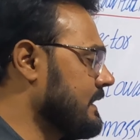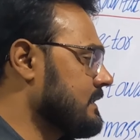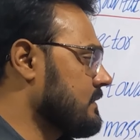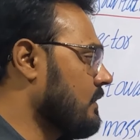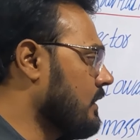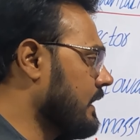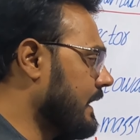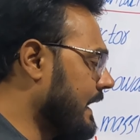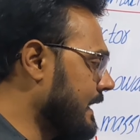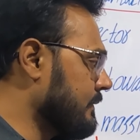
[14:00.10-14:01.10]
this, or
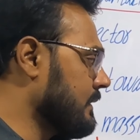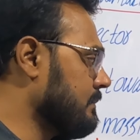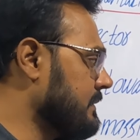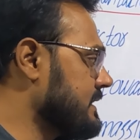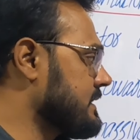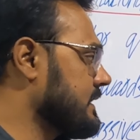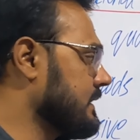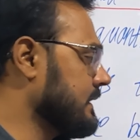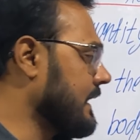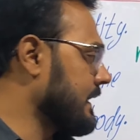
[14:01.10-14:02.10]
anyone missed
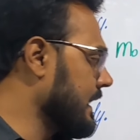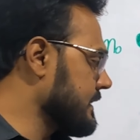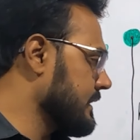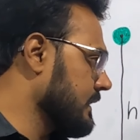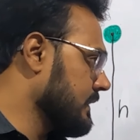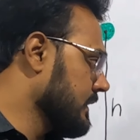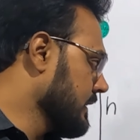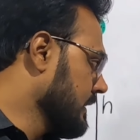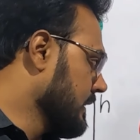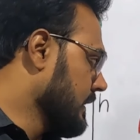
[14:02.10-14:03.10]
that lecture,
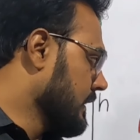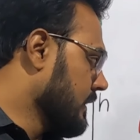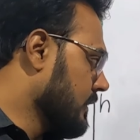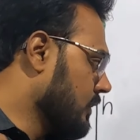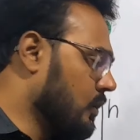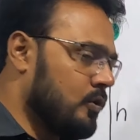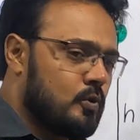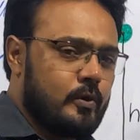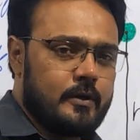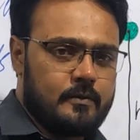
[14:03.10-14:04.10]
go
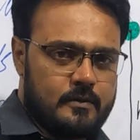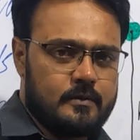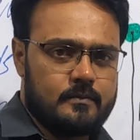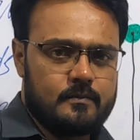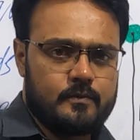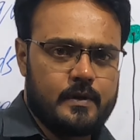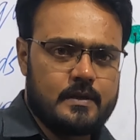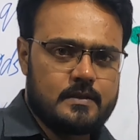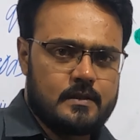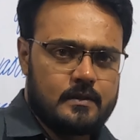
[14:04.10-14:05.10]
through it
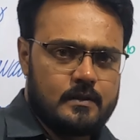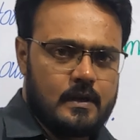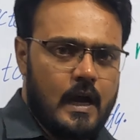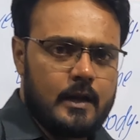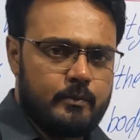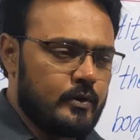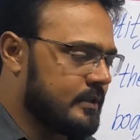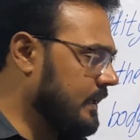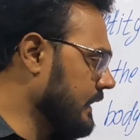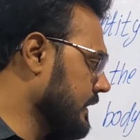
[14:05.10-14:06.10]
first. I'll
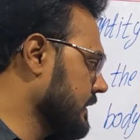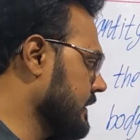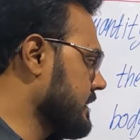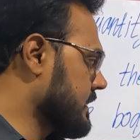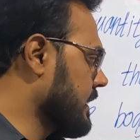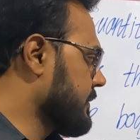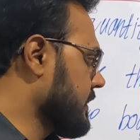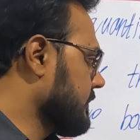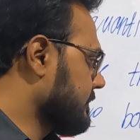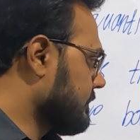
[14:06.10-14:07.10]
put the link in the
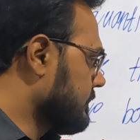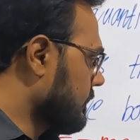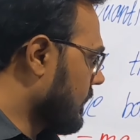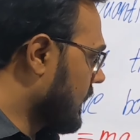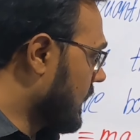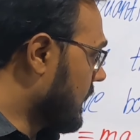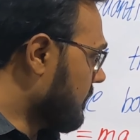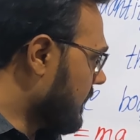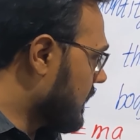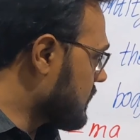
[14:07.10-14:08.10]
description.
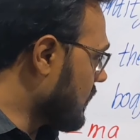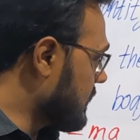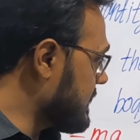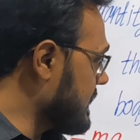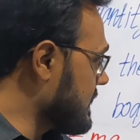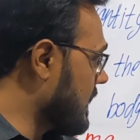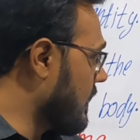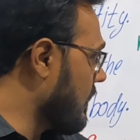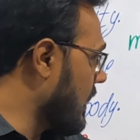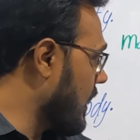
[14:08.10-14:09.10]
So this is the
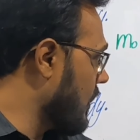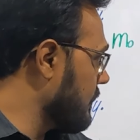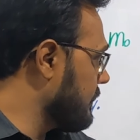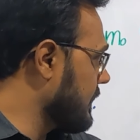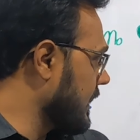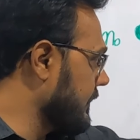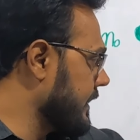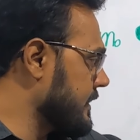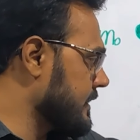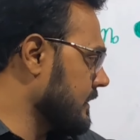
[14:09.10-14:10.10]
law of
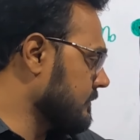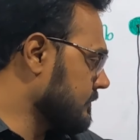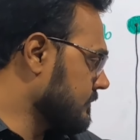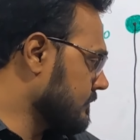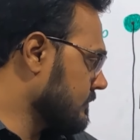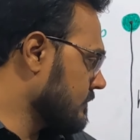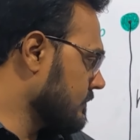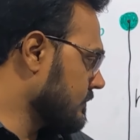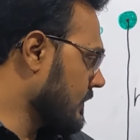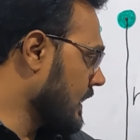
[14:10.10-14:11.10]
gravitation.
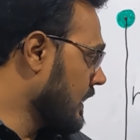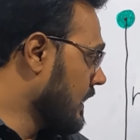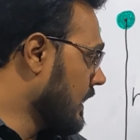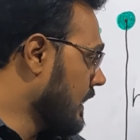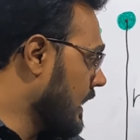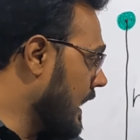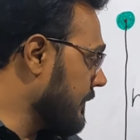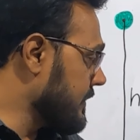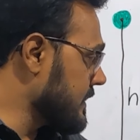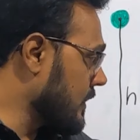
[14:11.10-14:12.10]

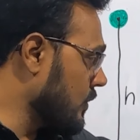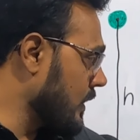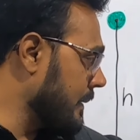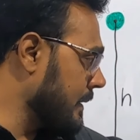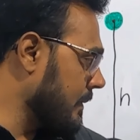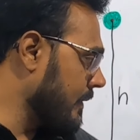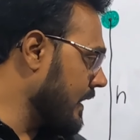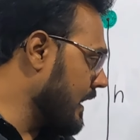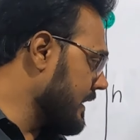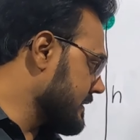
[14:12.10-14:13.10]
F is equal to mm
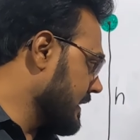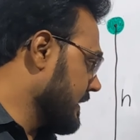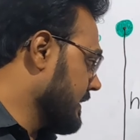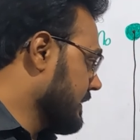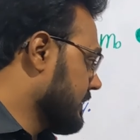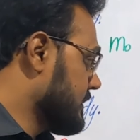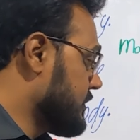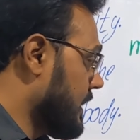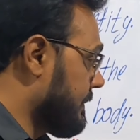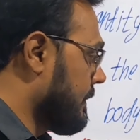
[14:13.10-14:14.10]
over r square,
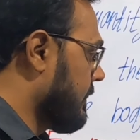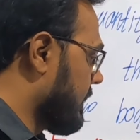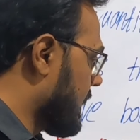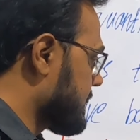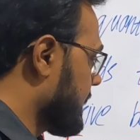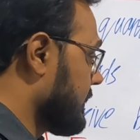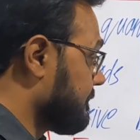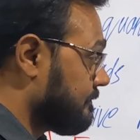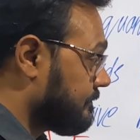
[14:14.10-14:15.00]
gmm over r square.